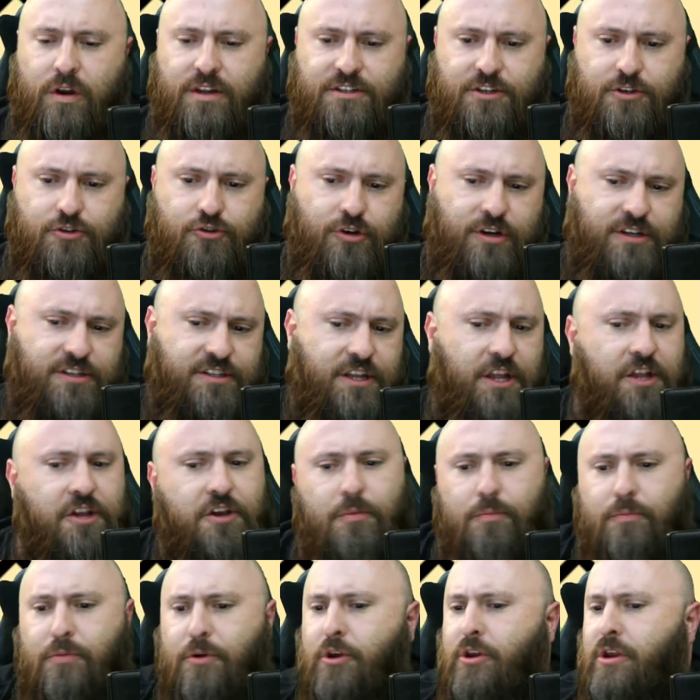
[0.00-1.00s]
is a trusted
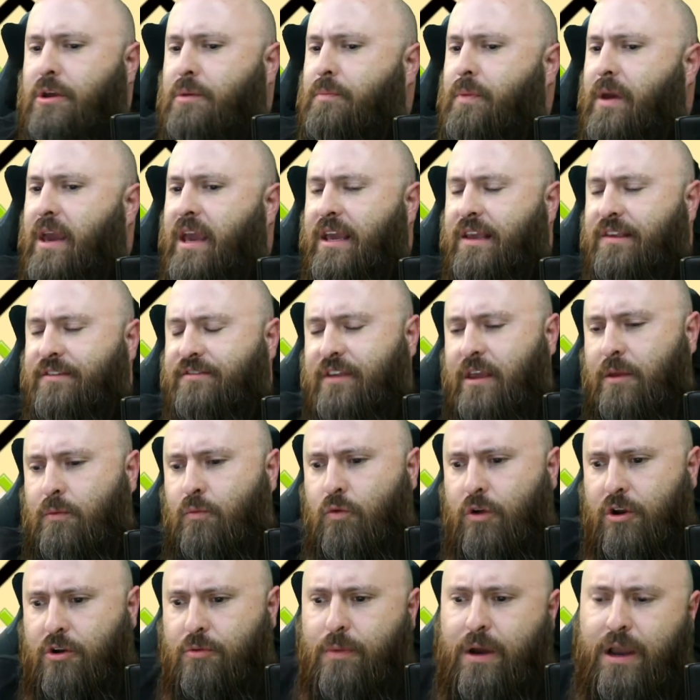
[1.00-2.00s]
computing base and
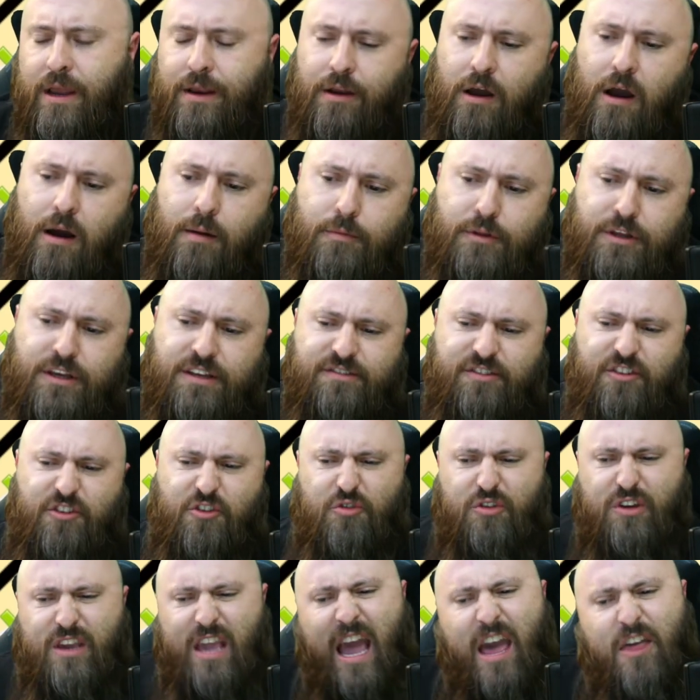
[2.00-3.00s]
what are my anomalies, and
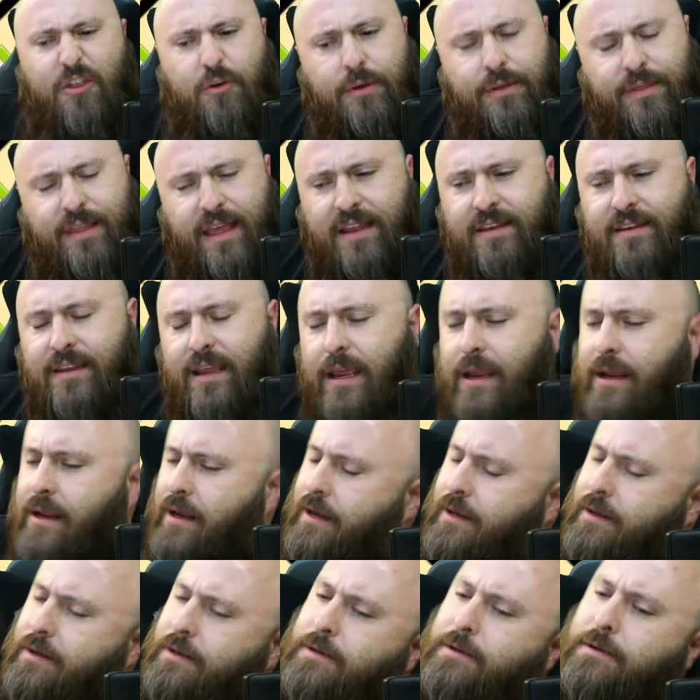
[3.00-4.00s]
you're gathering that
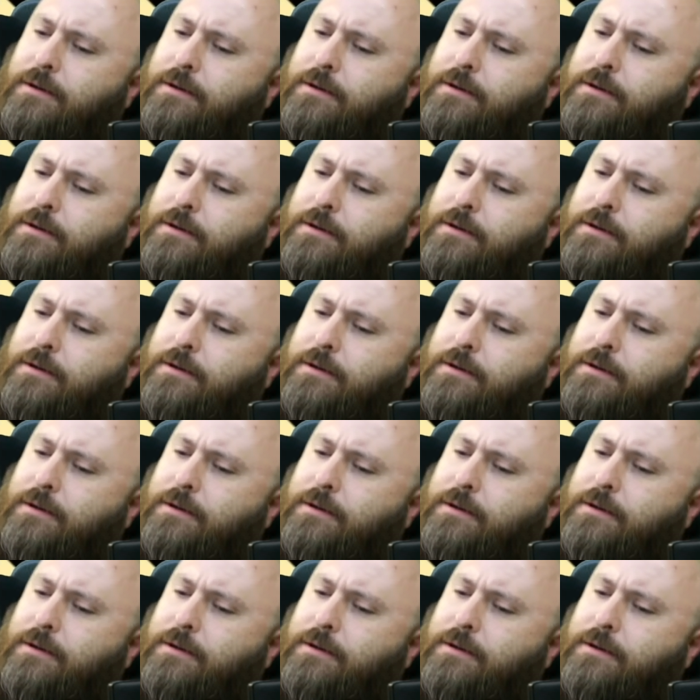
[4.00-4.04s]
data.